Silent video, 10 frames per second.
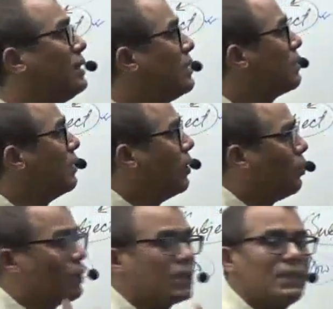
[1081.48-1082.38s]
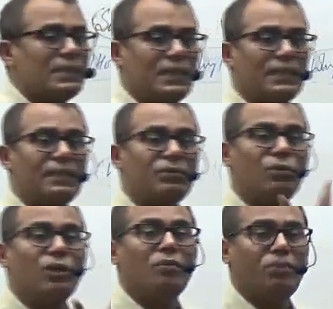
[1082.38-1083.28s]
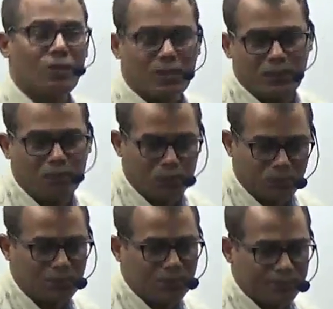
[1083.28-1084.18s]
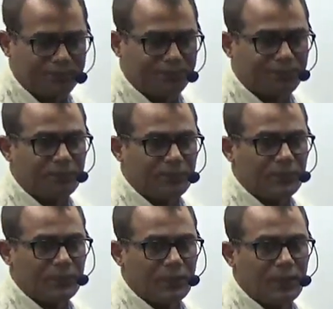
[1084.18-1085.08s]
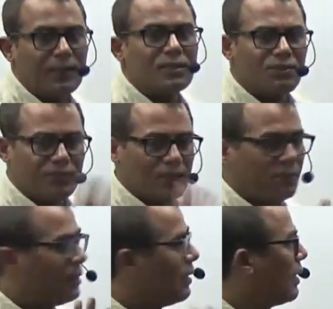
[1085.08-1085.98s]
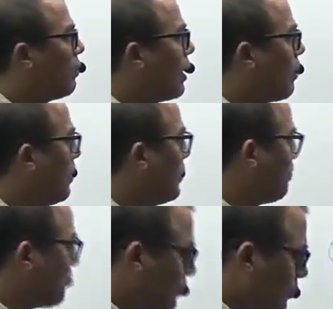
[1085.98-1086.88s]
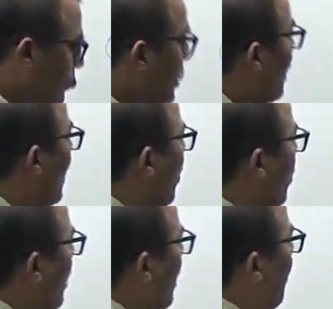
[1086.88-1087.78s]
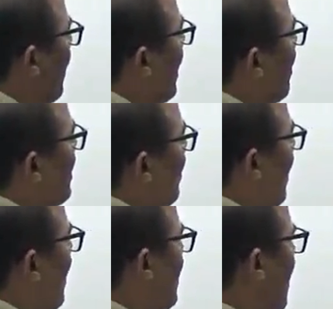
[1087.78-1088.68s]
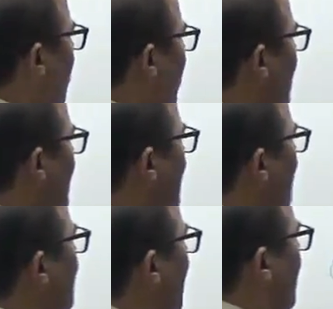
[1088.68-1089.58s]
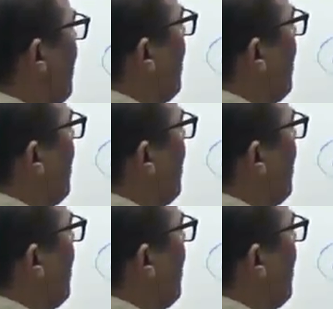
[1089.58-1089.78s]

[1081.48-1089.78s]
is what I say, that going beyond the books. And that's the fundamental requirement. Now, we can have several examples. Let's say subject,